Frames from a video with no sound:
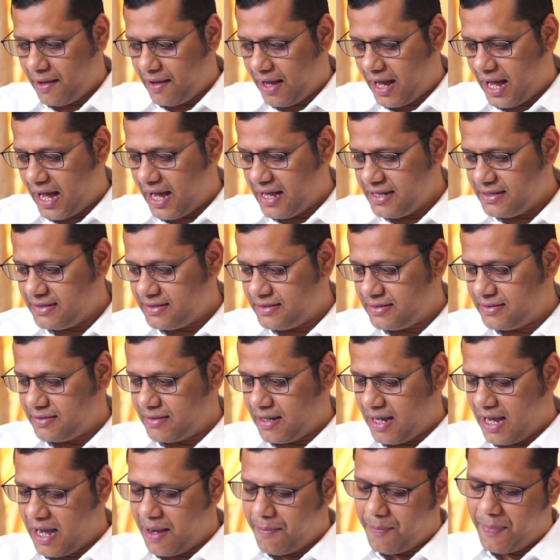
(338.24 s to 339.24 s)
As
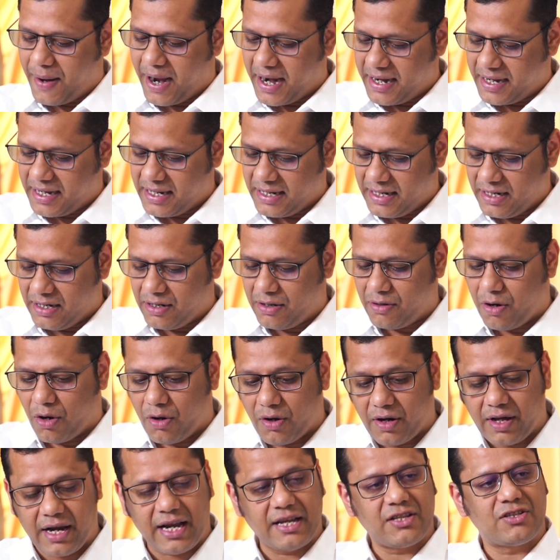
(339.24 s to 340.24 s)
our party,
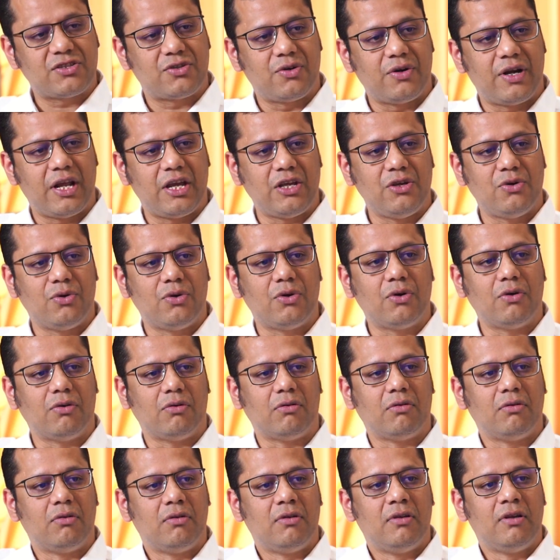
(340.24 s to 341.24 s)
Congress today, you
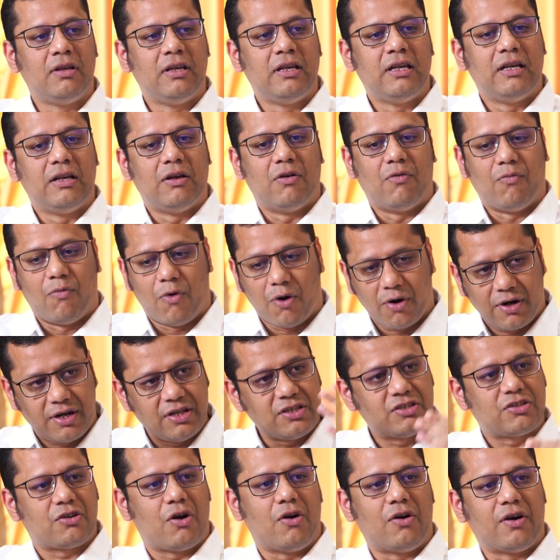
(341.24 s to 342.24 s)
know, what
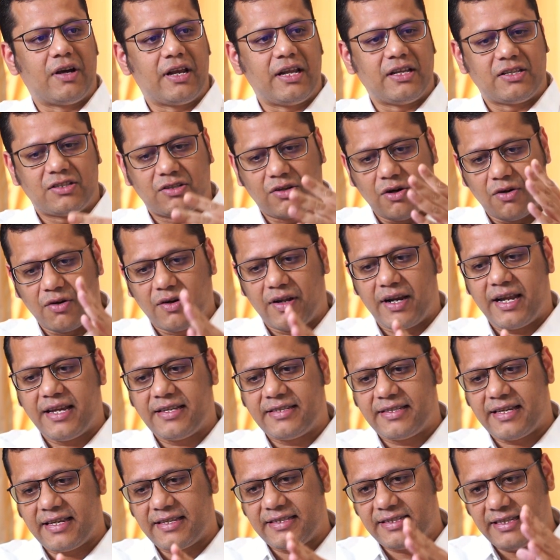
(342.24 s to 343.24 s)
is Congress?
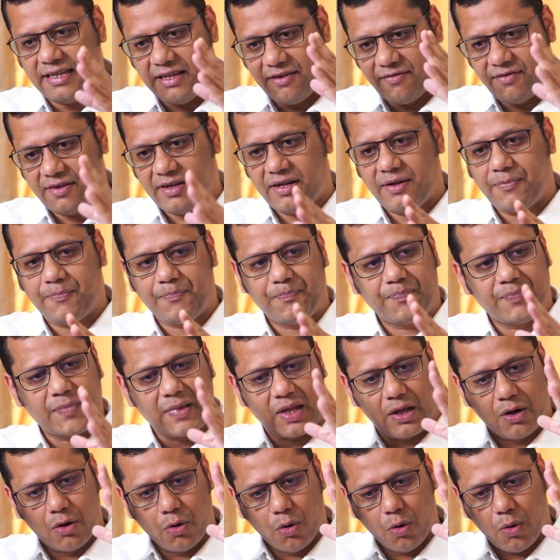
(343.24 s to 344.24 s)
Congress has given
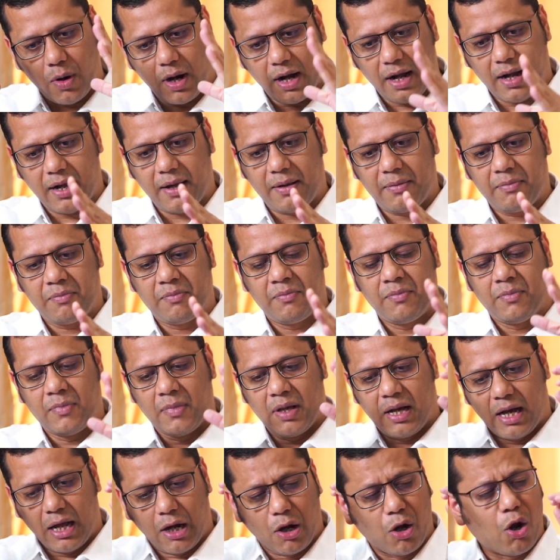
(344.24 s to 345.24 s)
Goa
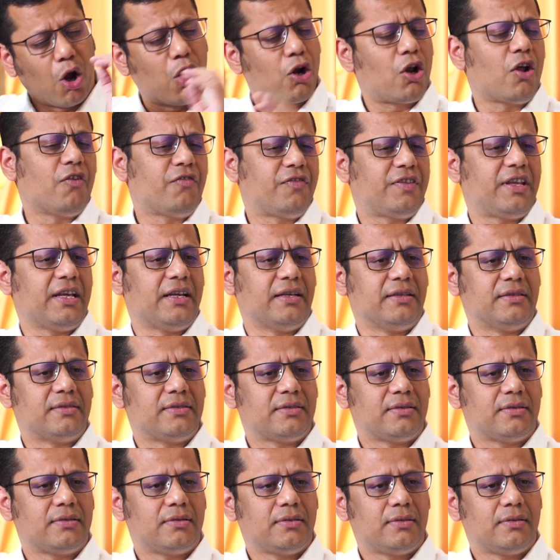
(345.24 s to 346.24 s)
a lot of things.